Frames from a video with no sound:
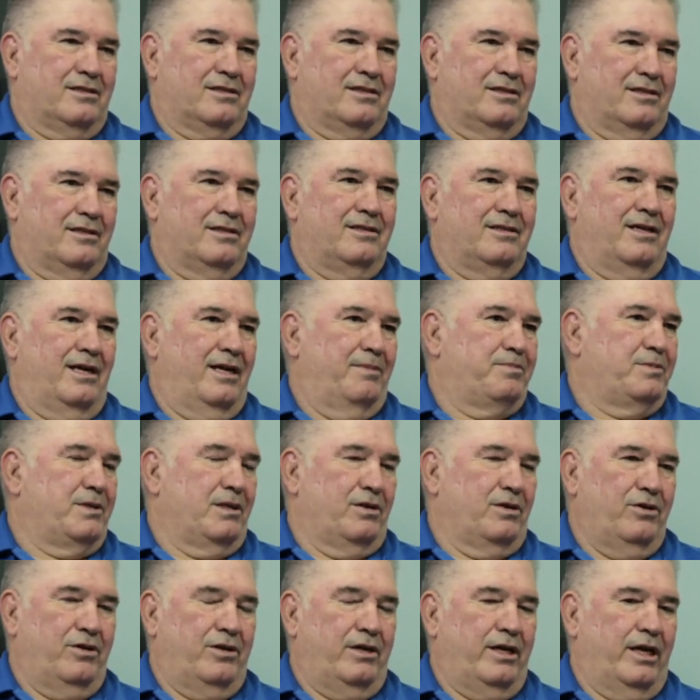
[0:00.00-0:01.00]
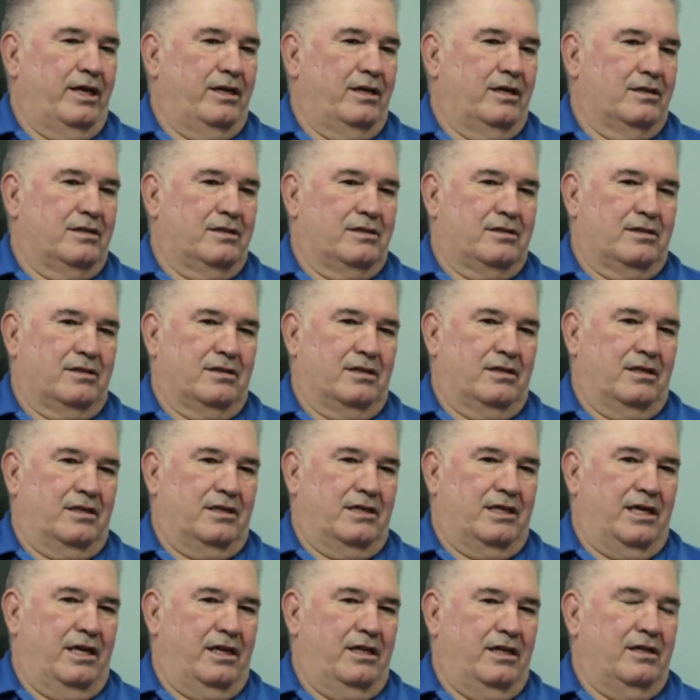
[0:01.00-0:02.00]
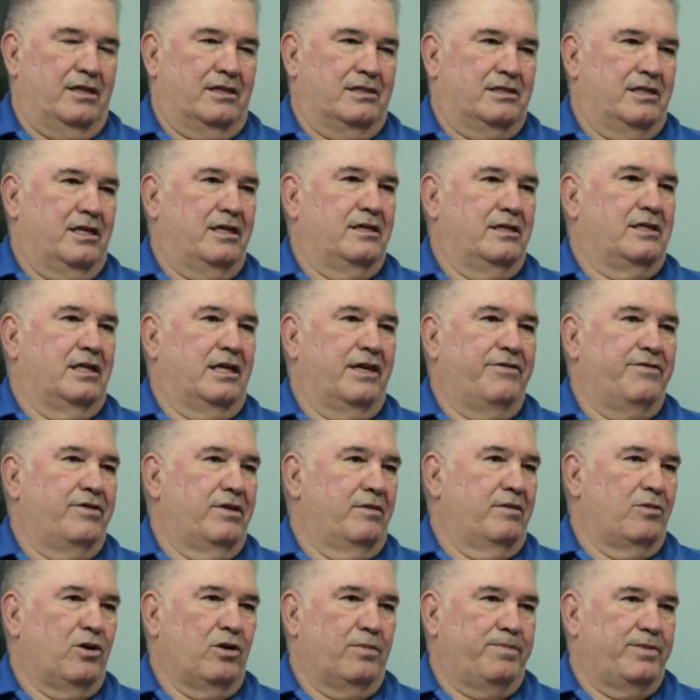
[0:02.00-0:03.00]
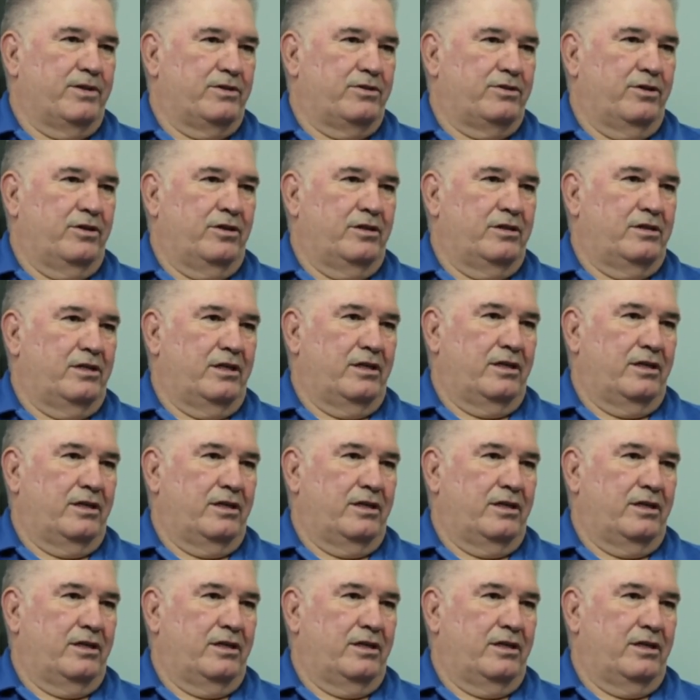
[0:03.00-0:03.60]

It's, absolutely, and it's getting these kids and giving them an opportunity.